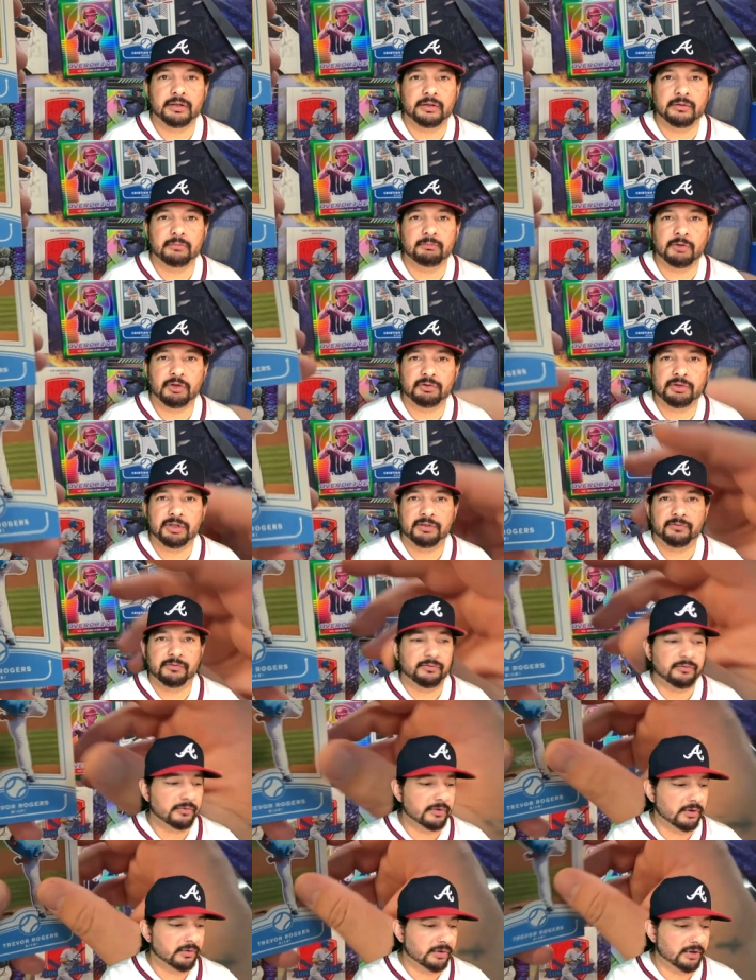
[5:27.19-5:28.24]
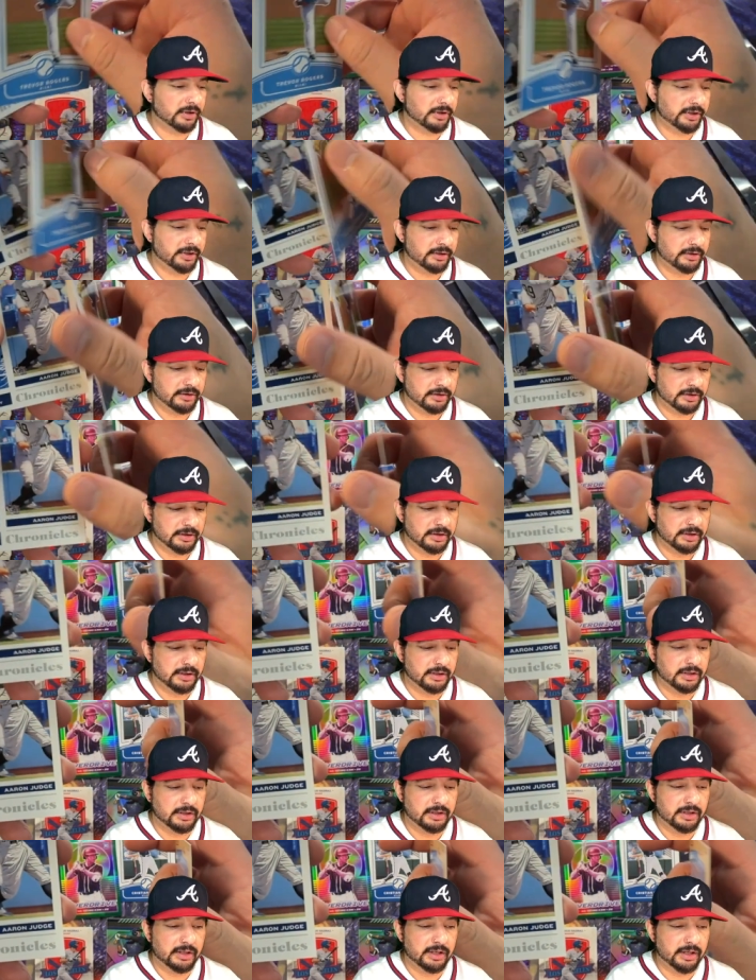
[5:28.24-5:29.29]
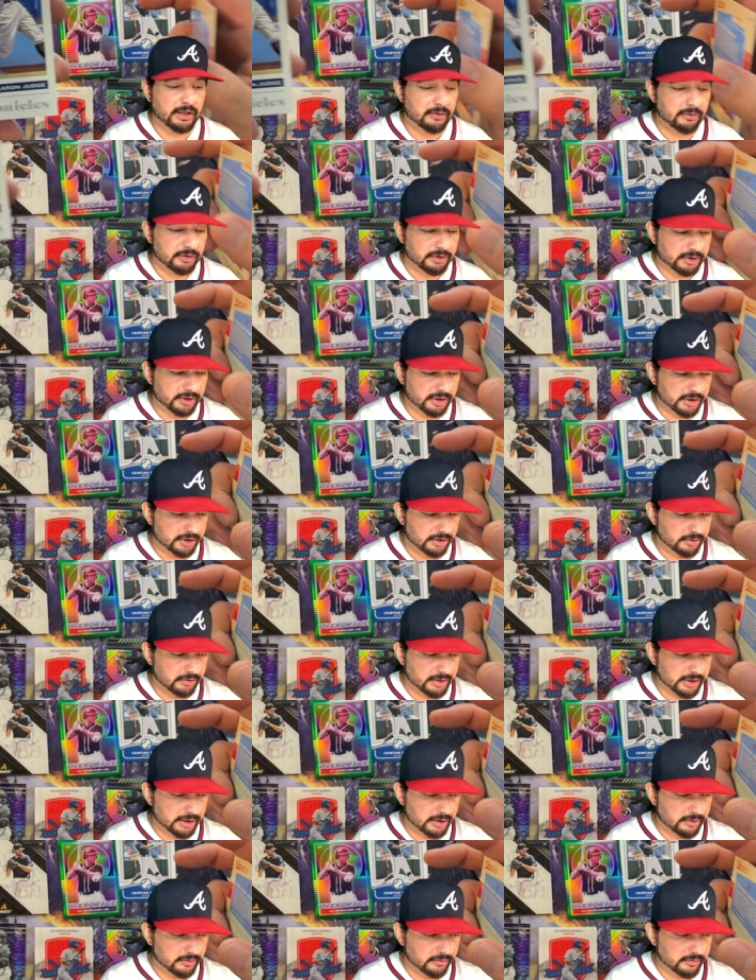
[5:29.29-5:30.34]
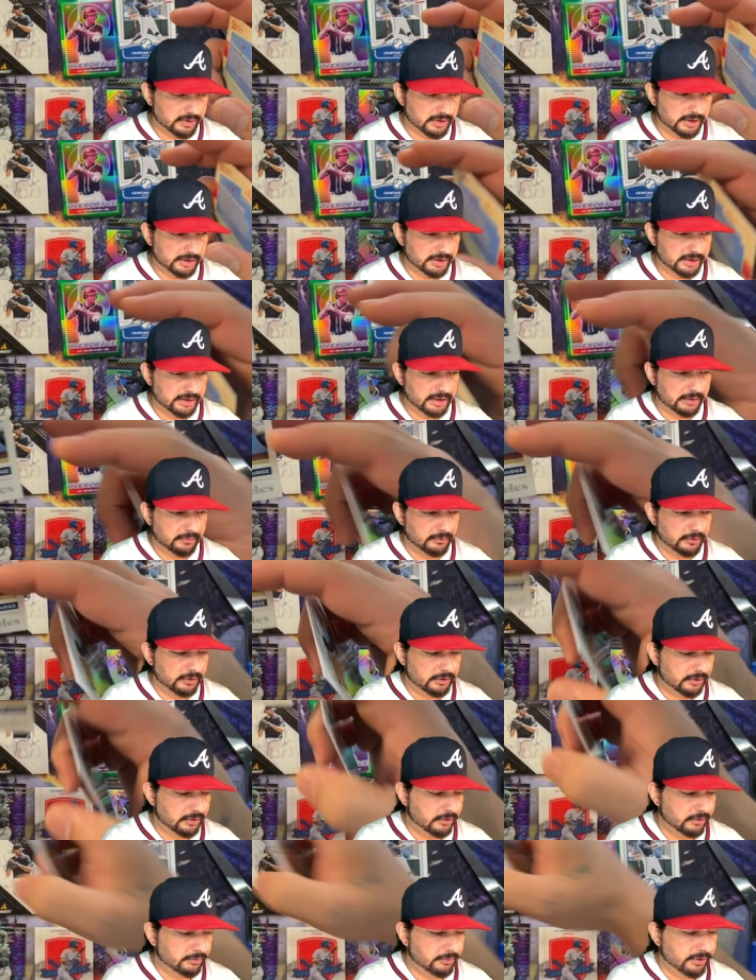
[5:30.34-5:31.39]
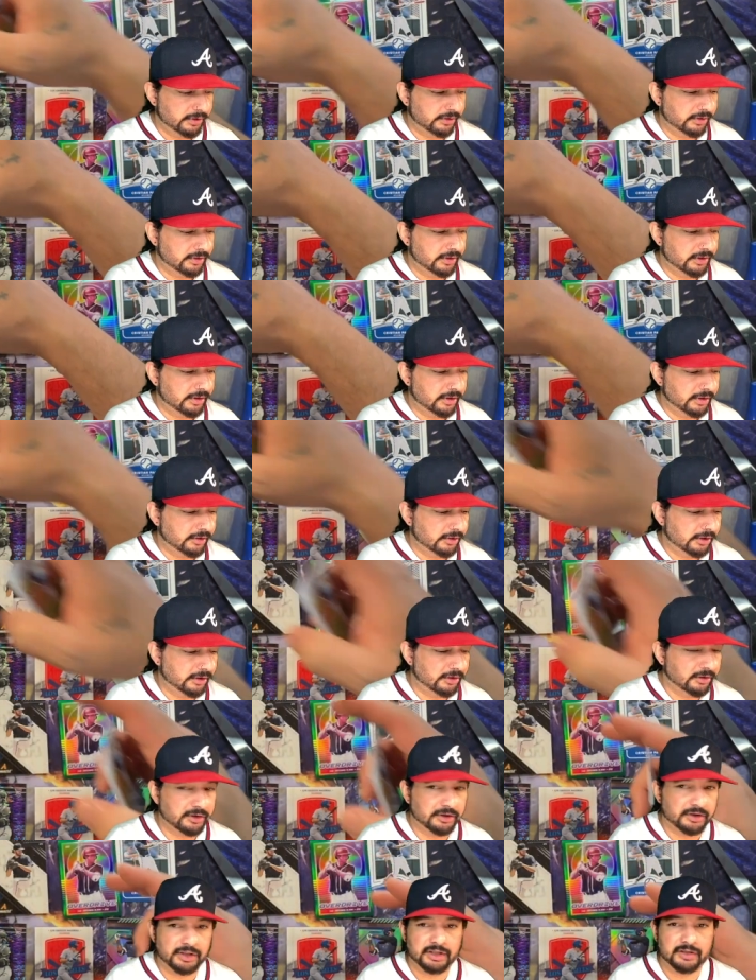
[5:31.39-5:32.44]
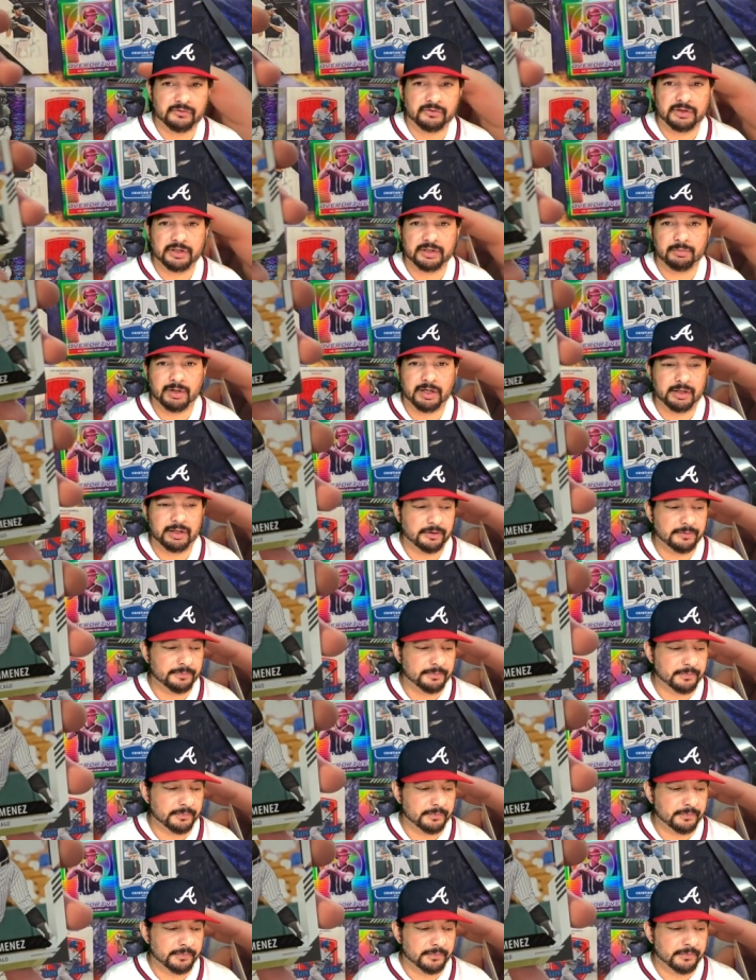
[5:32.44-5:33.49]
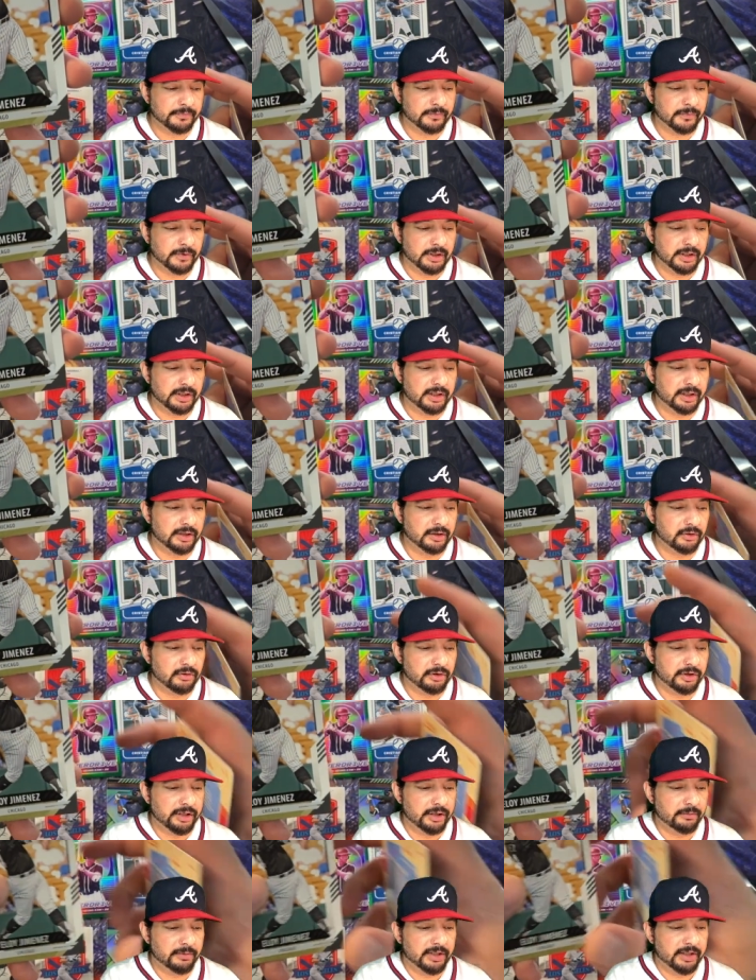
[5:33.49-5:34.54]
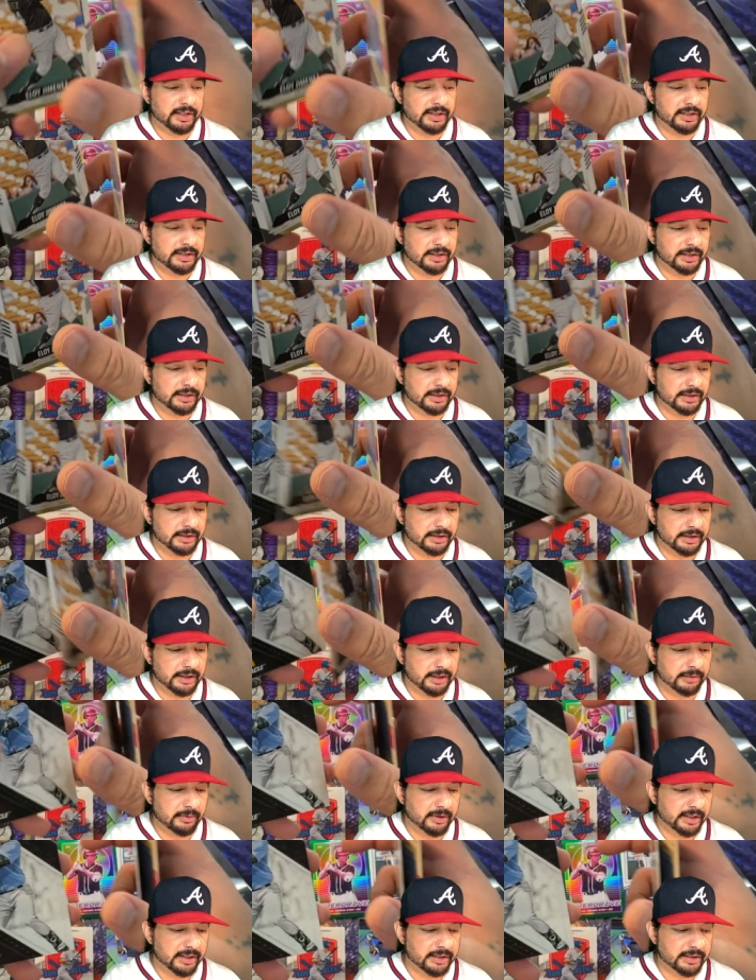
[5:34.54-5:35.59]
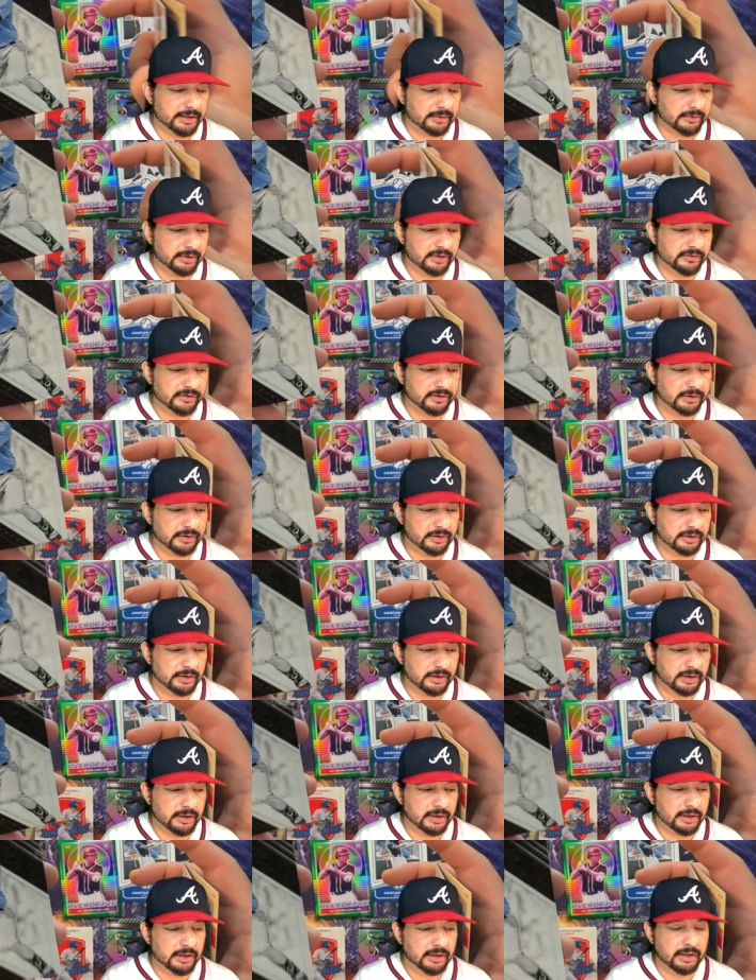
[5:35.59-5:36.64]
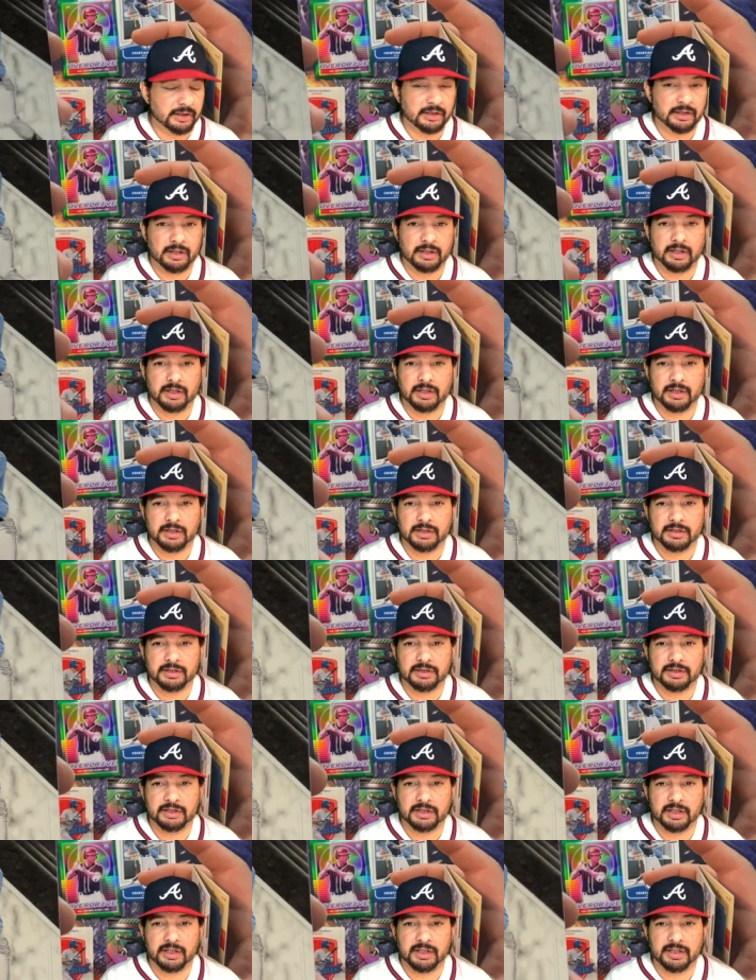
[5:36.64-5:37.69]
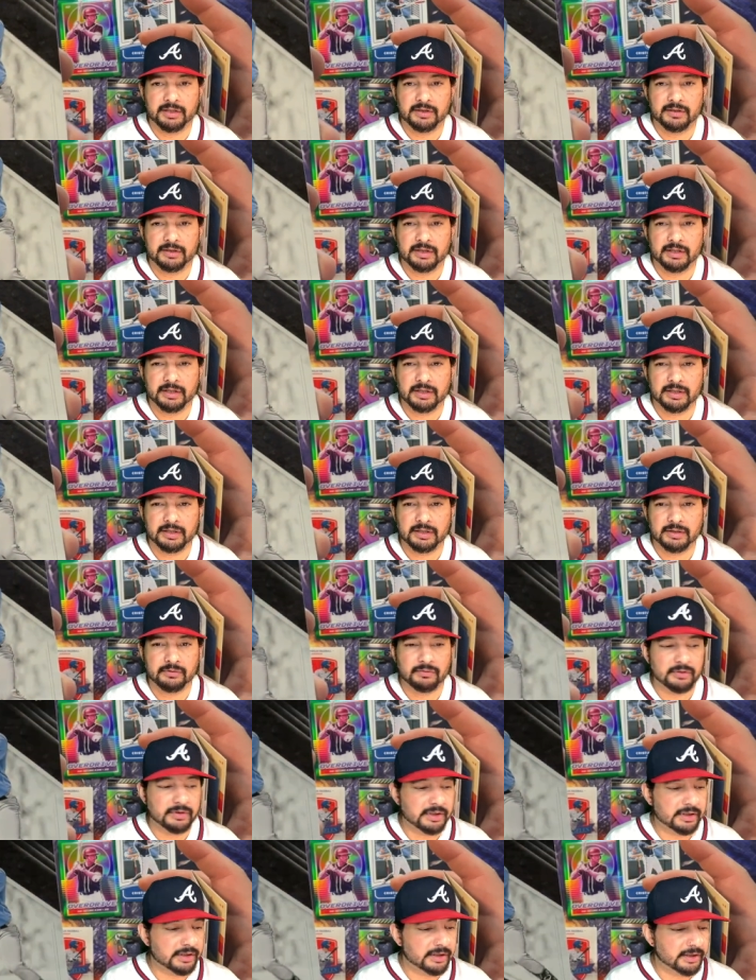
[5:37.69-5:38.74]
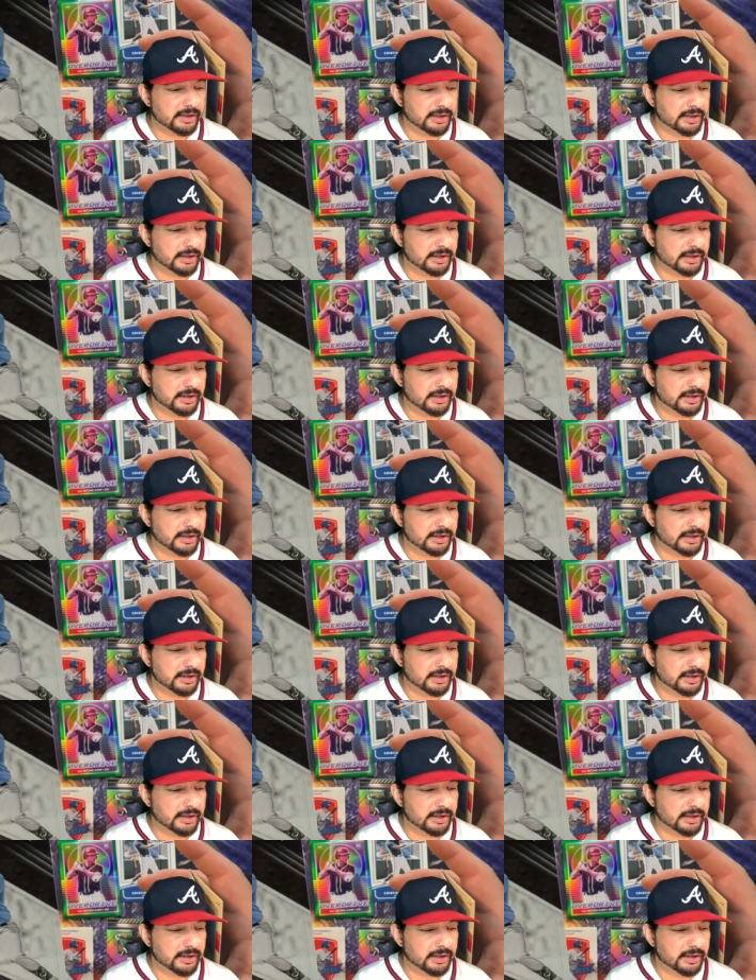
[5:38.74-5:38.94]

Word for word: motif going on here. Aaron Judge. Okay, is that the same one? No, but there's another Aaron Judge for his pile. Eloy Jimenez. Jimenez, whatever. Uh, J, who's this?